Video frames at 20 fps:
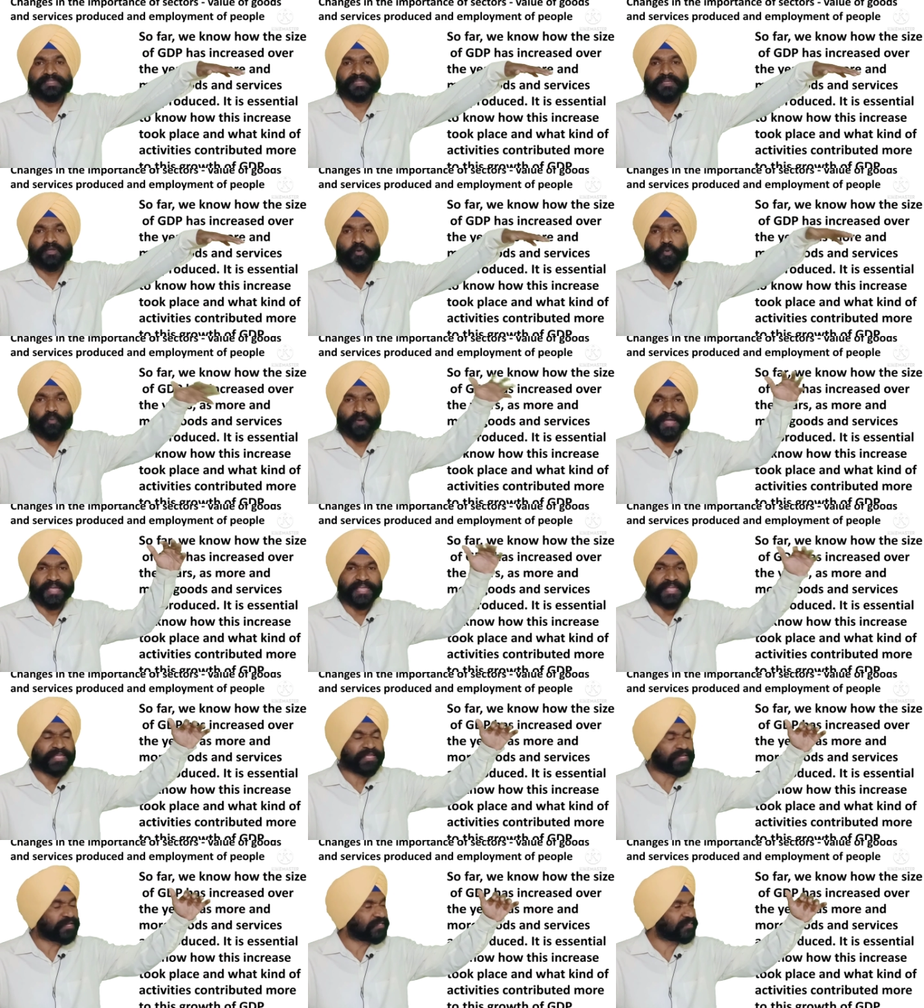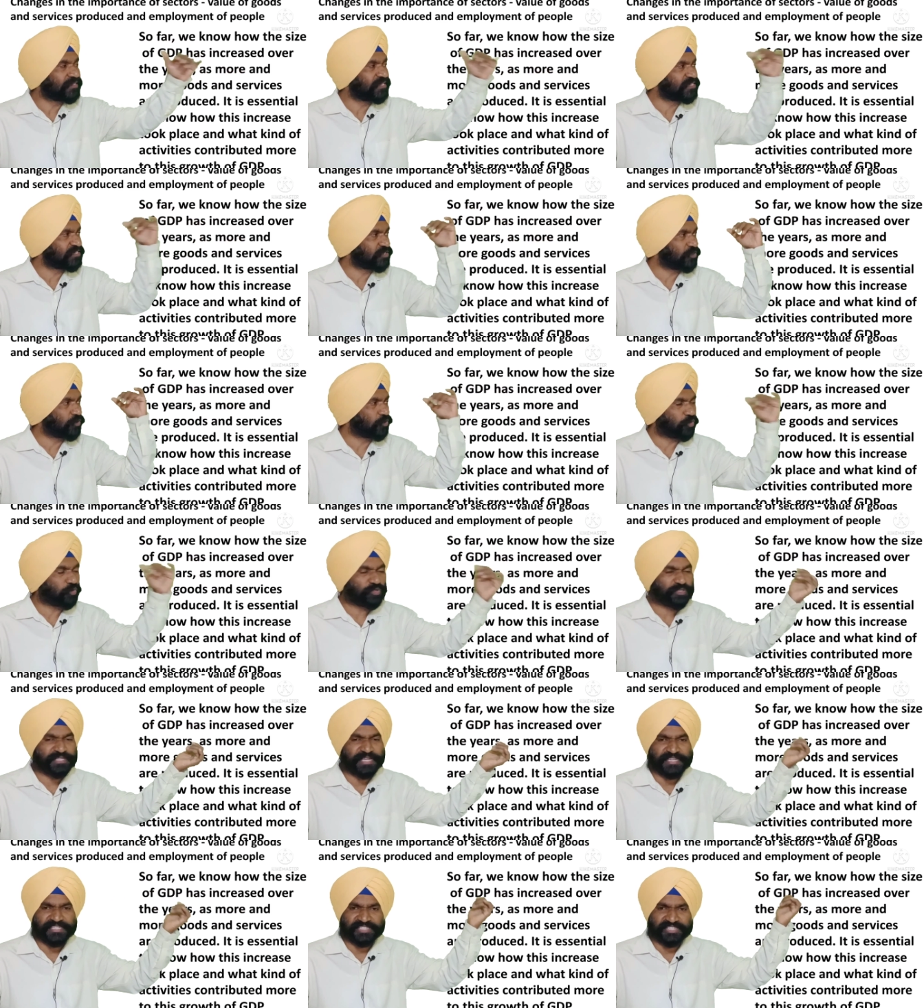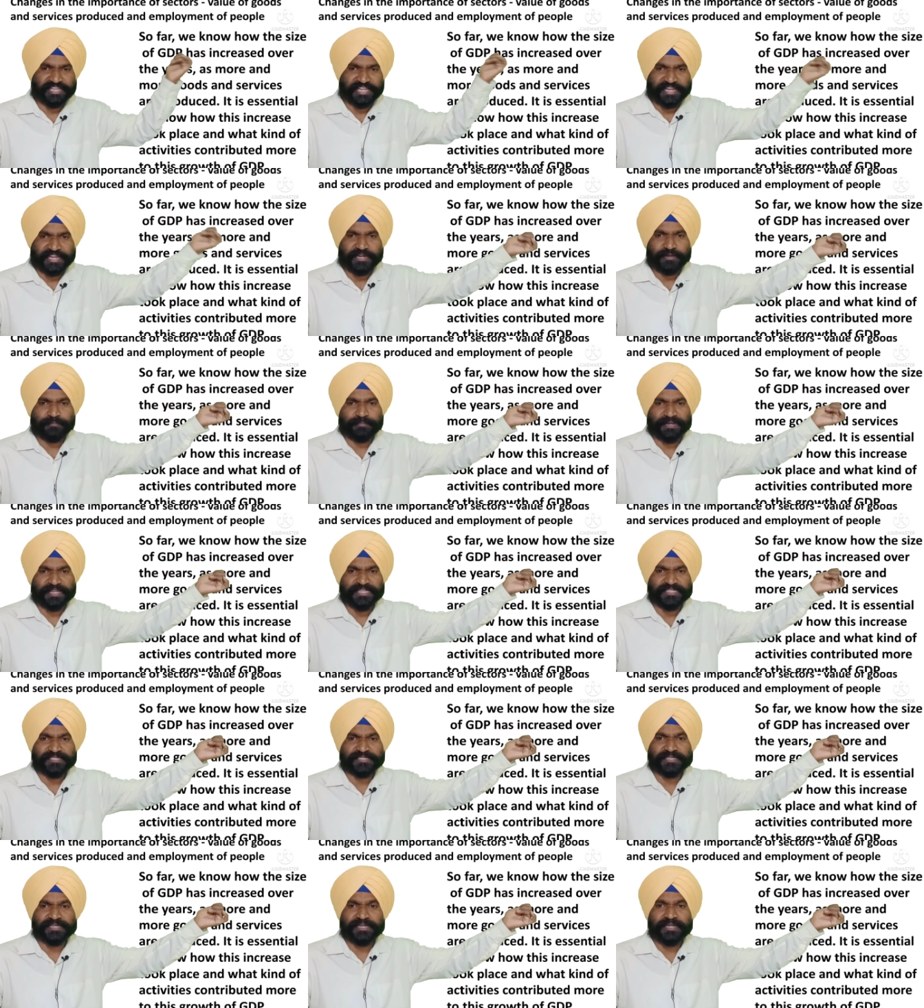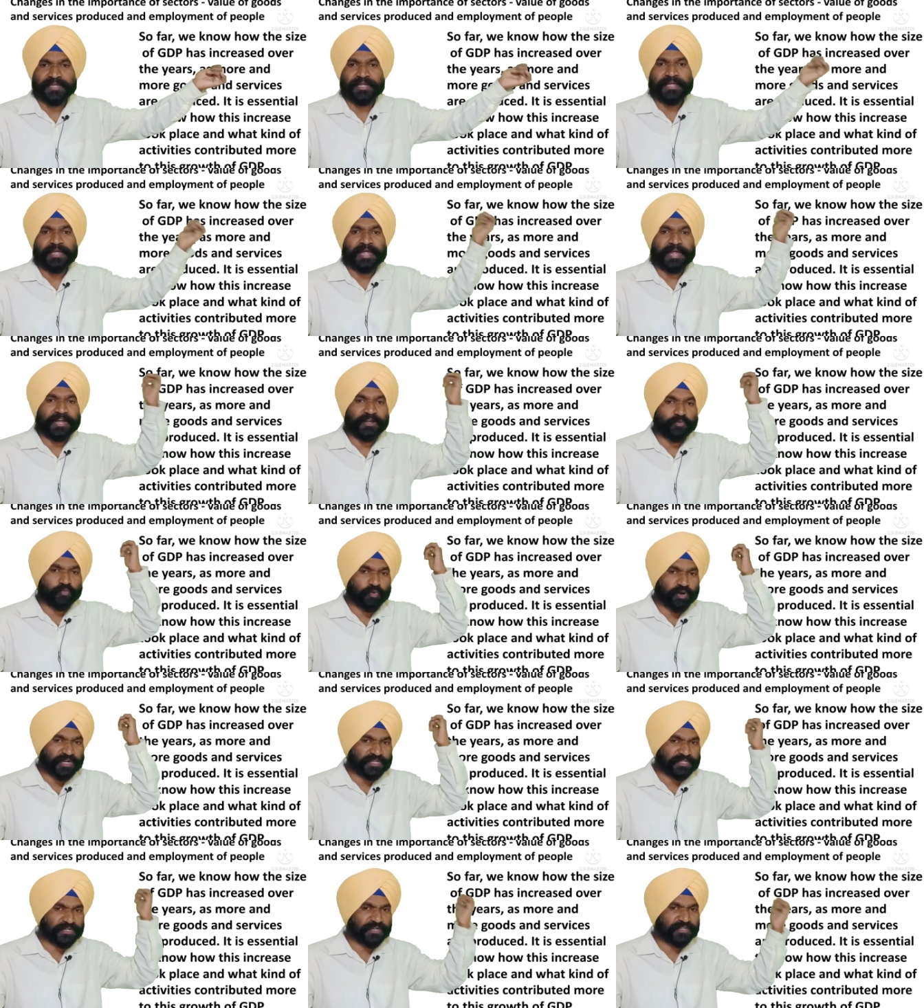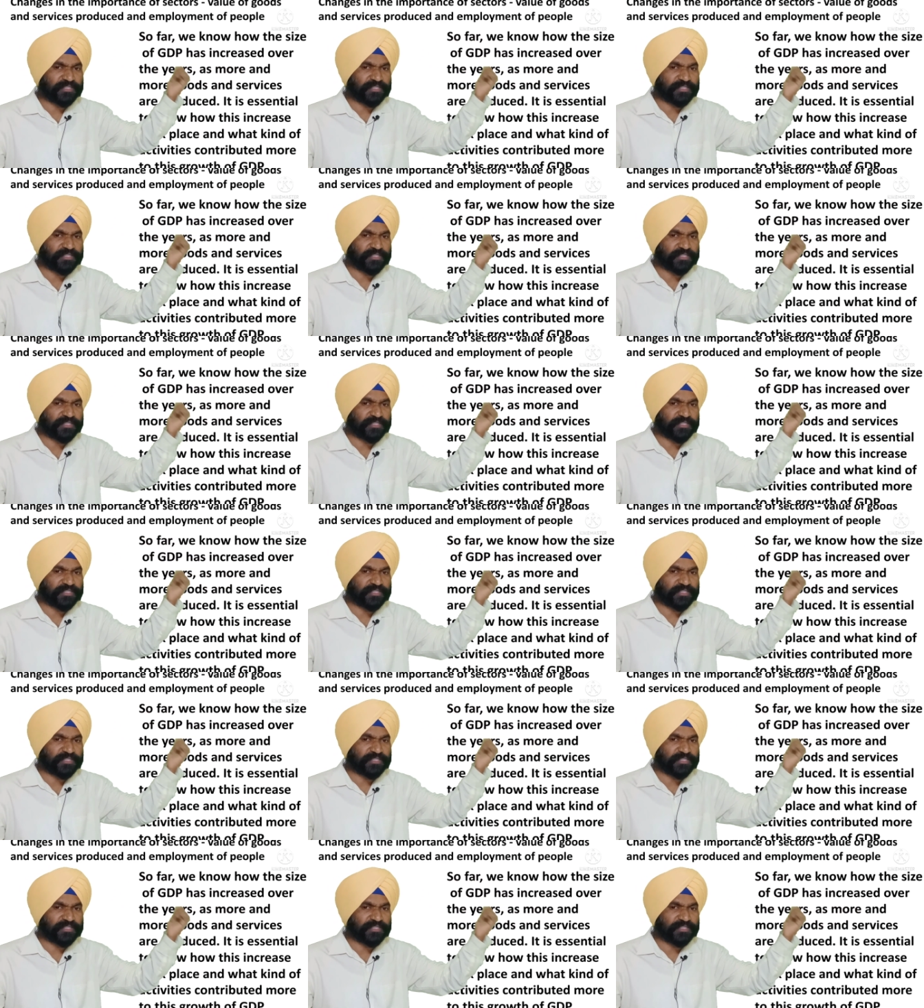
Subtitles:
why this growth has taken place and what are the